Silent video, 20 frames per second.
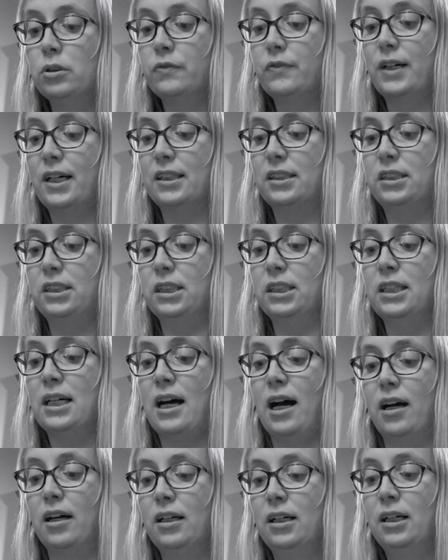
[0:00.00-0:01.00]

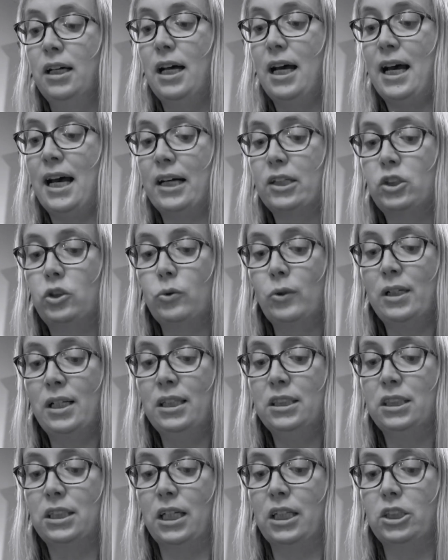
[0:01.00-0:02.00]
Asiyah,
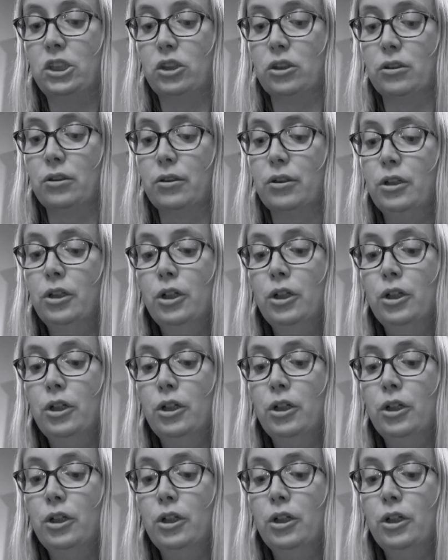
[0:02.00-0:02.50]
actualization.